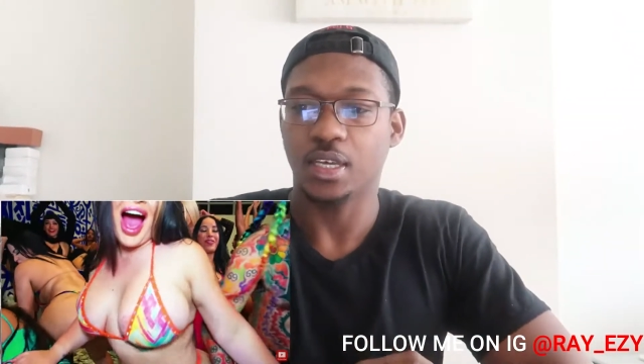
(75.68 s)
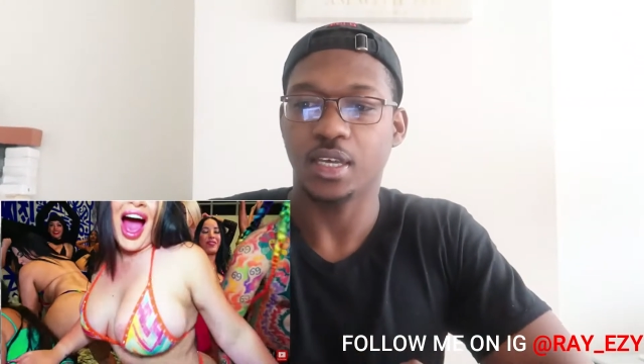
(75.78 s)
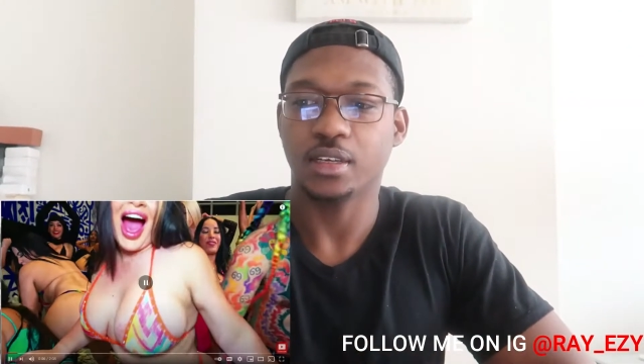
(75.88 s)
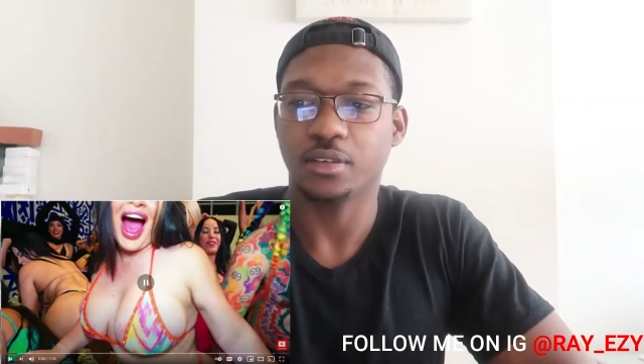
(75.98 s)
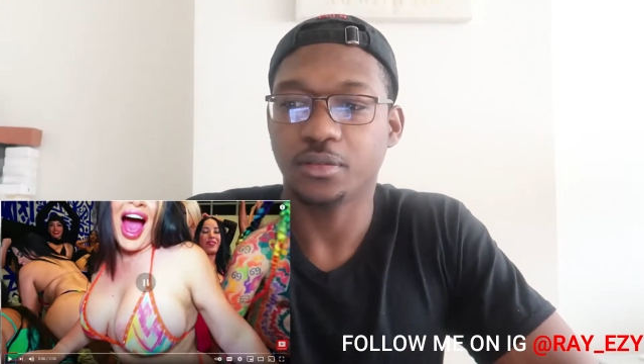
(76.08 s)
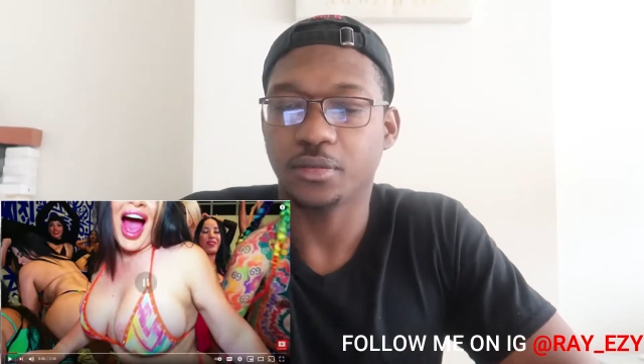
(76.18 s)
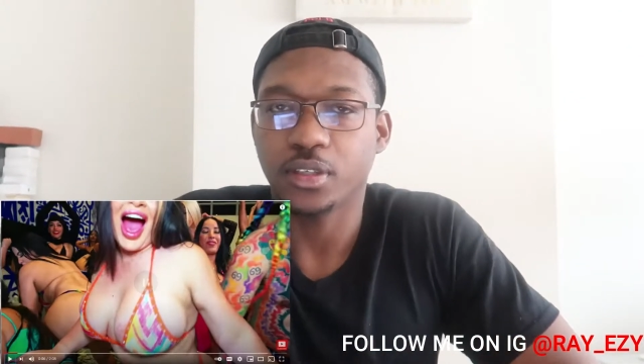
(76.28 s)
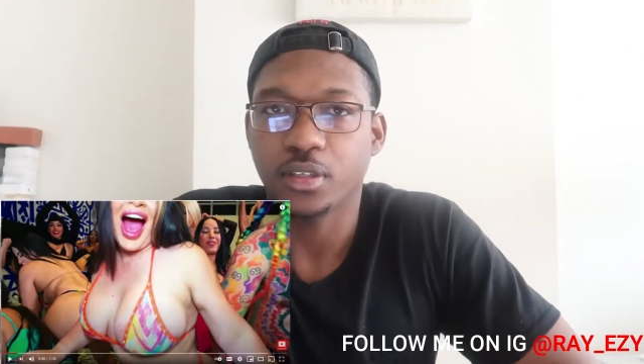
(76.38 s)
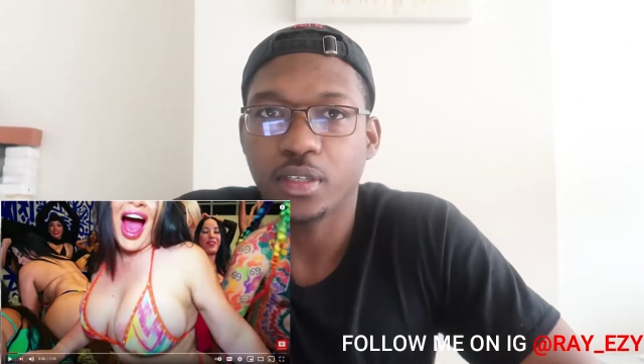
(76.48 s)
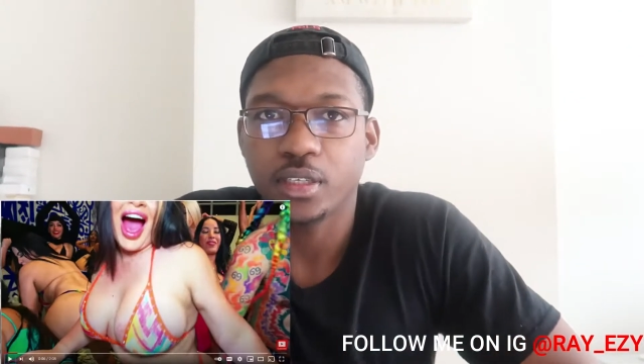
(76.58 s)
I ain't gonna
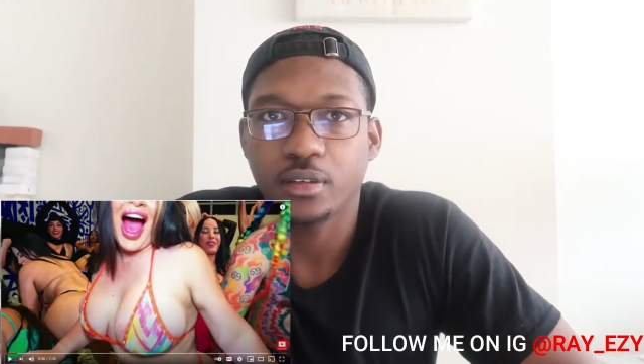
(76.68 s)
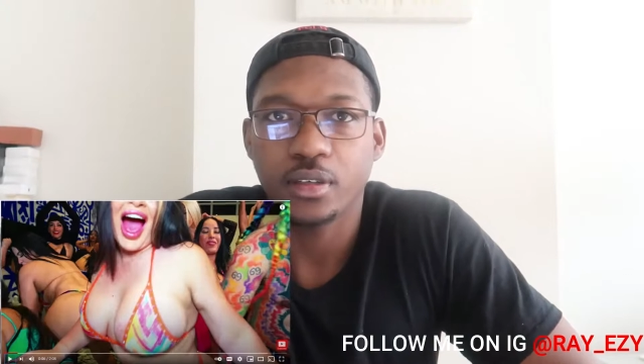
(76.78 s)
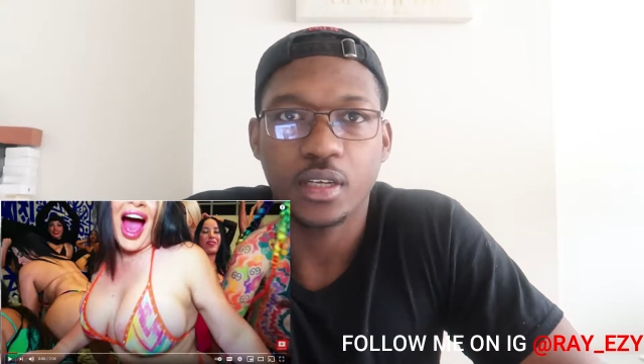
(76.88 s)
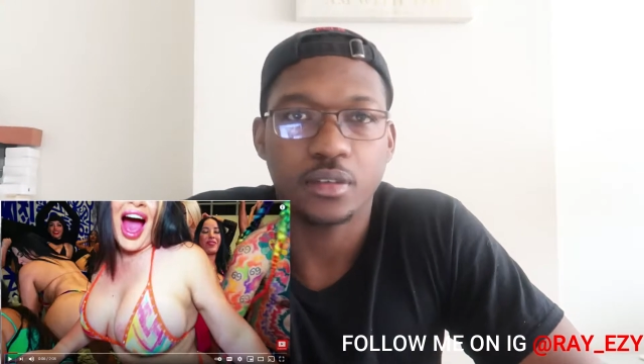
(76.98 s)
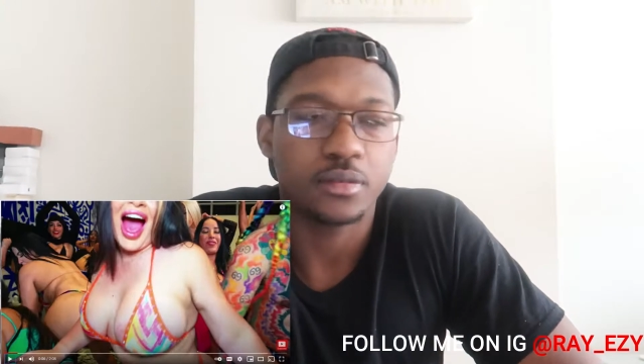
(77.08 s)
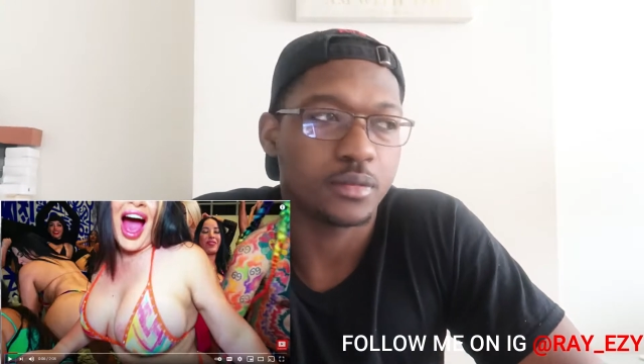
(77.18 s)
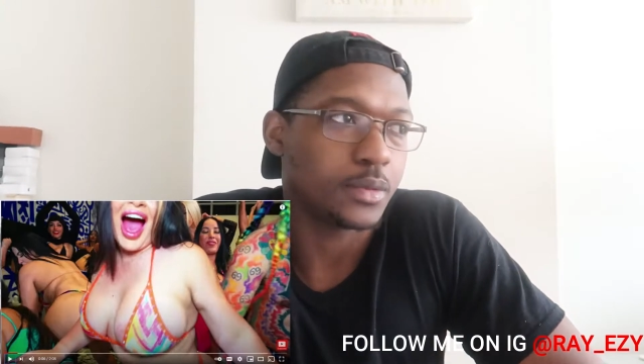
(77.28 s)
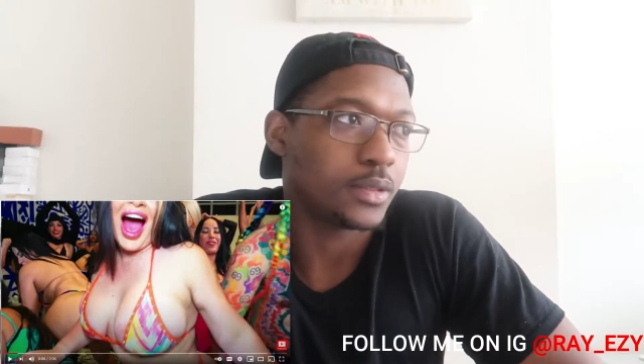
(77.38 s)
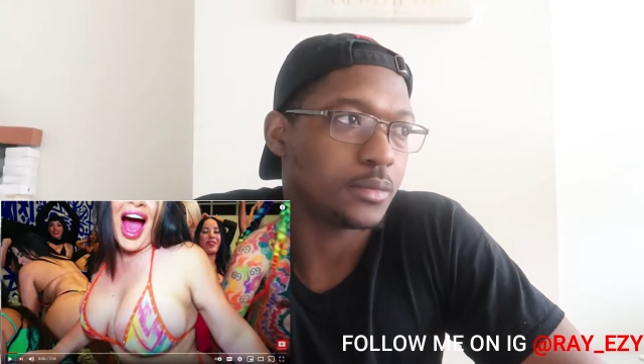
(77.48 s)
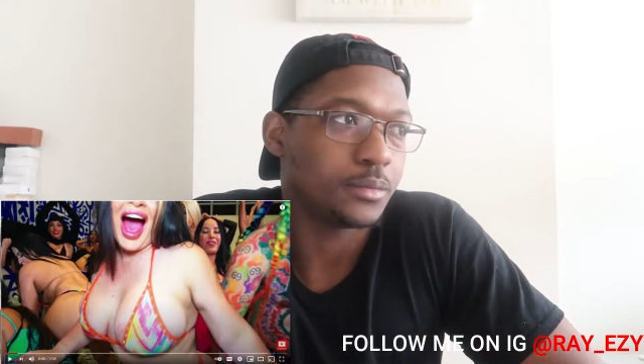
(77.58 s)
front though, I ain't gonna lie.
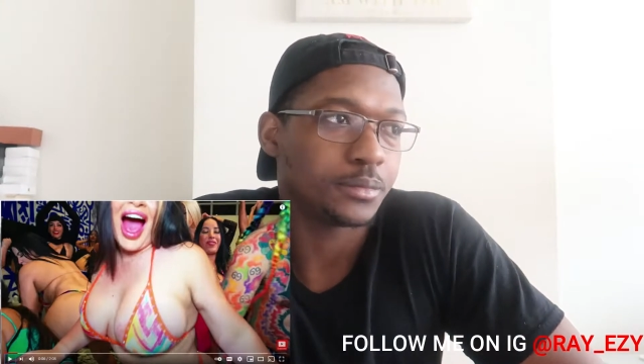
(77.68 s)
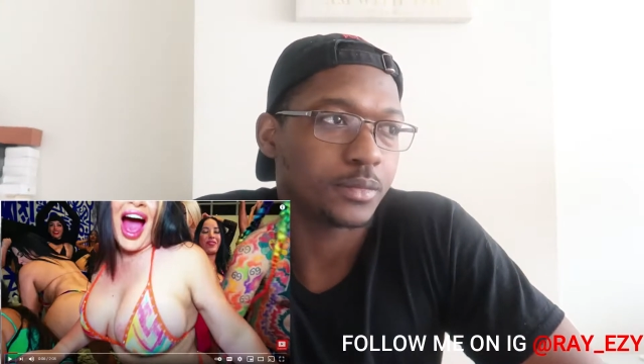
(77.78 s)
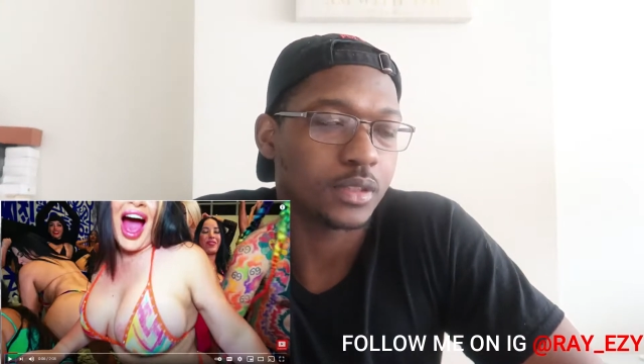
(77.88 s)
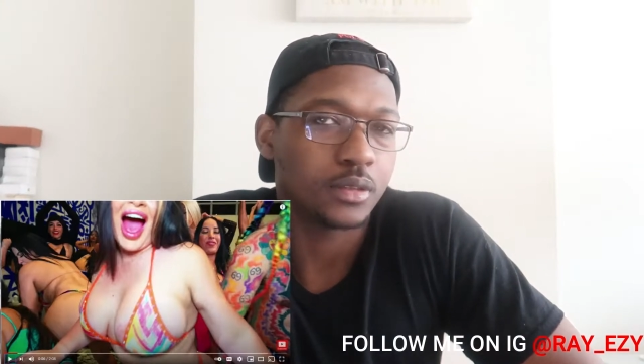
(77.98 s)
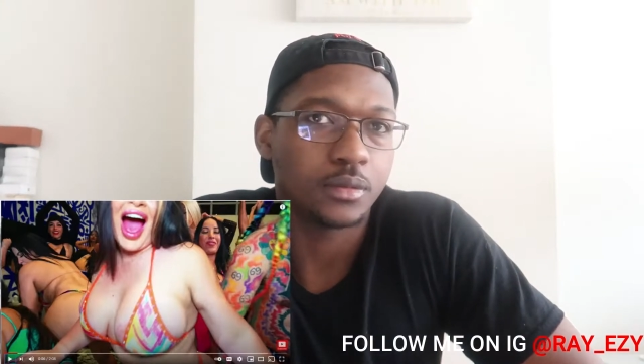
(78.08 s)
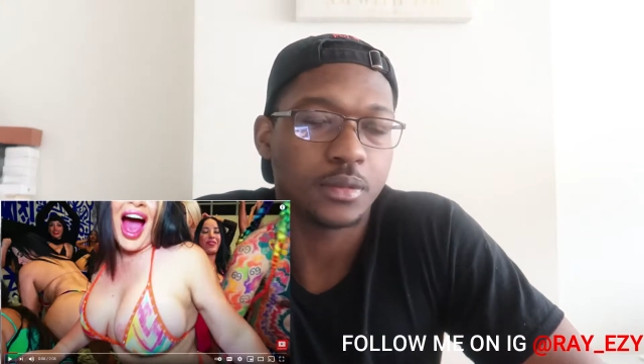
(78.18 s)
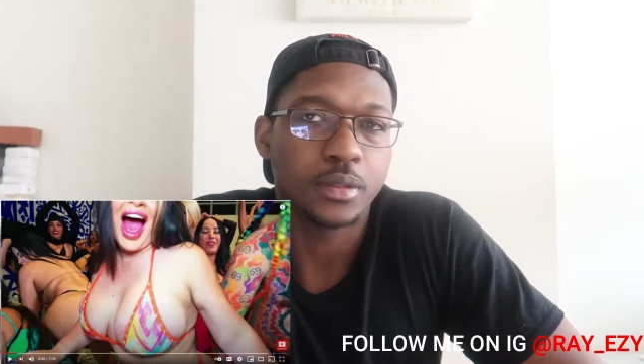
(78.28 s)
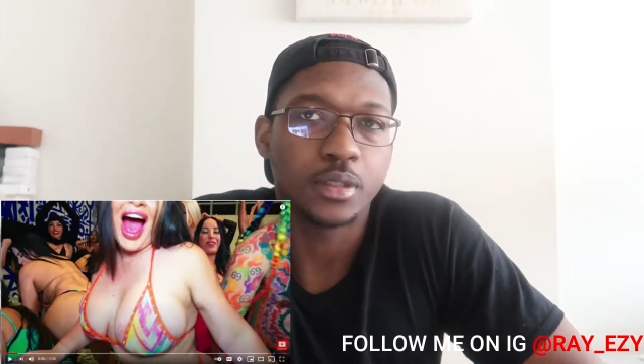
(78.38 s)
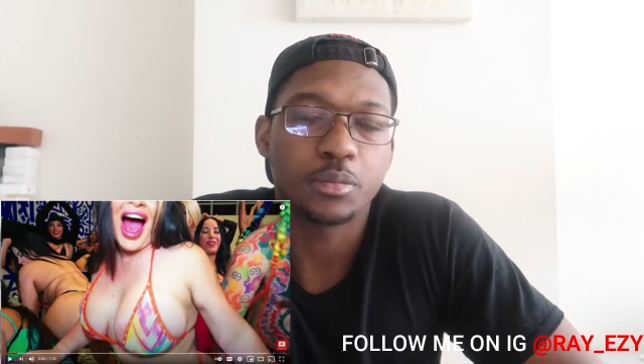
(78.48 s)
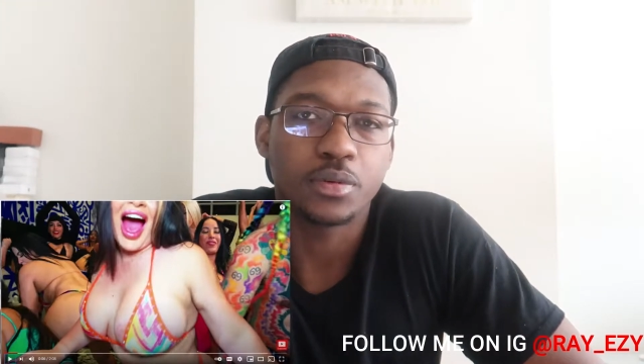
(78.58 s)
From um
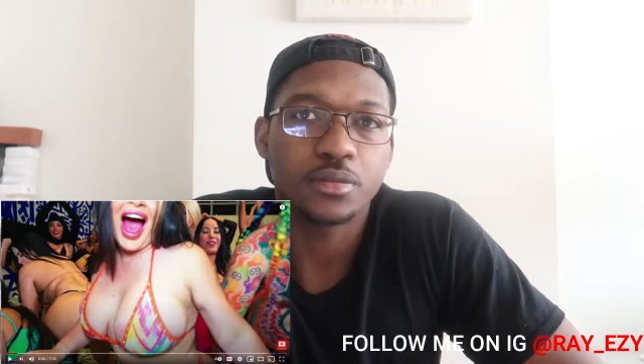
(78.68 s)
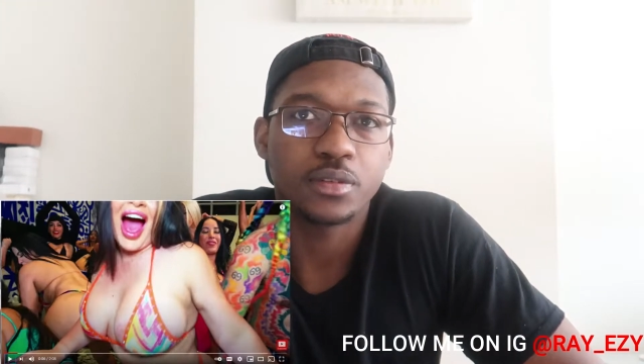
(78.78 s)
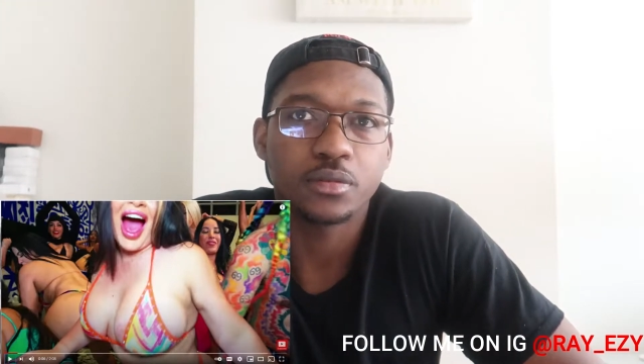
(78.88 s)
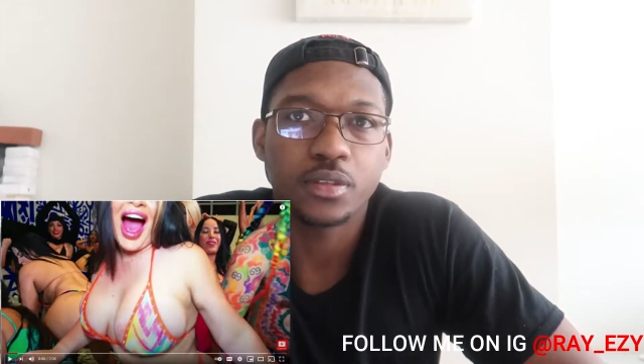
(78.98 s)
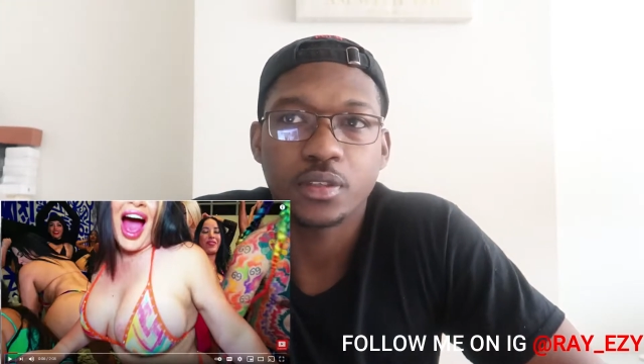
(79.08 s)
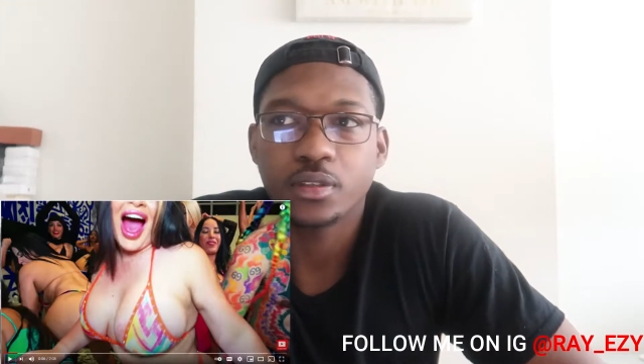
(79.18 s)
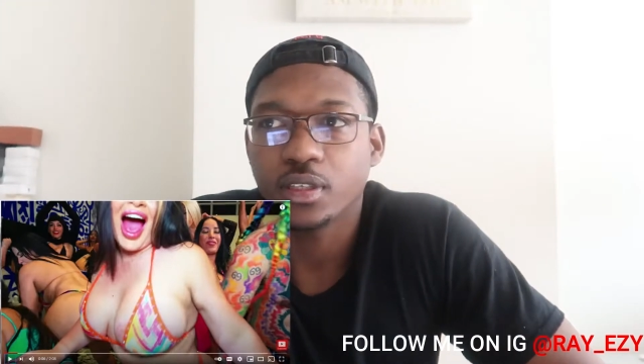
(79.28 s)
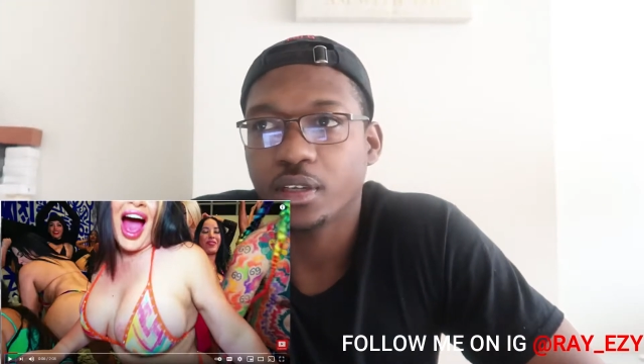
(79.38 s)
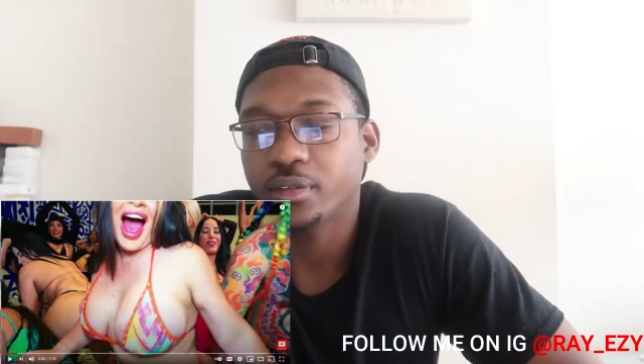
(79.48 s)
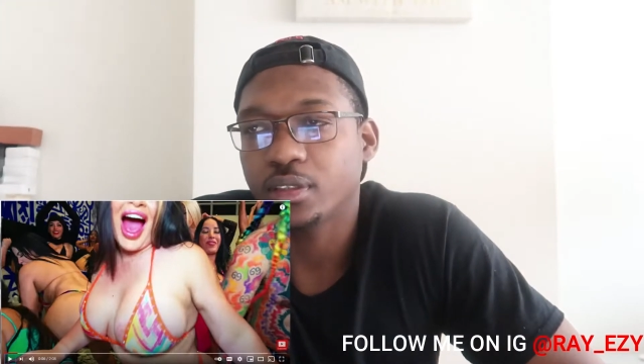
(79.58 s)
his previous videos
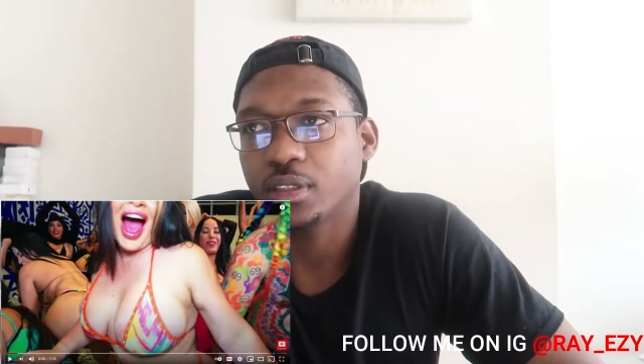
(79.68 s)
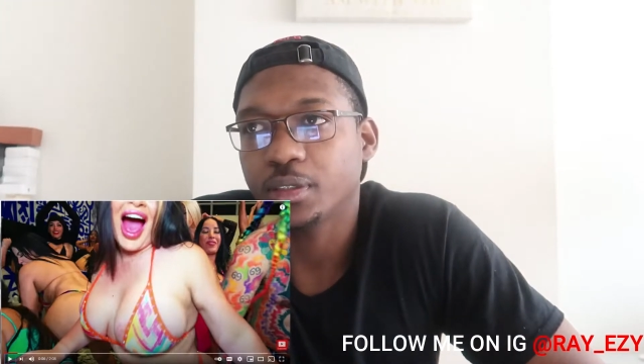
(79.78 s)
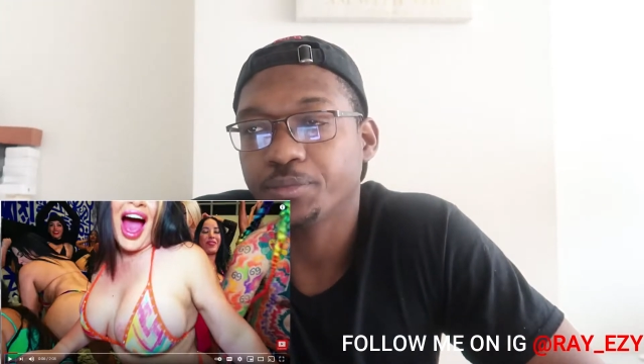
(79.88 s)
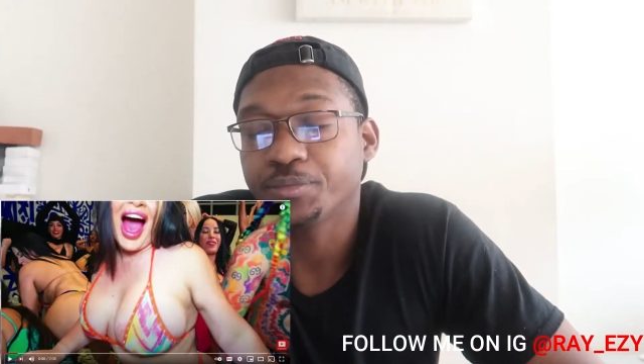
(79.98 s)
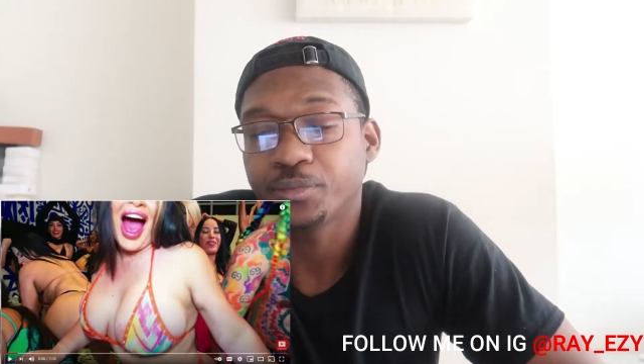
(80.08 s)
that I've seen,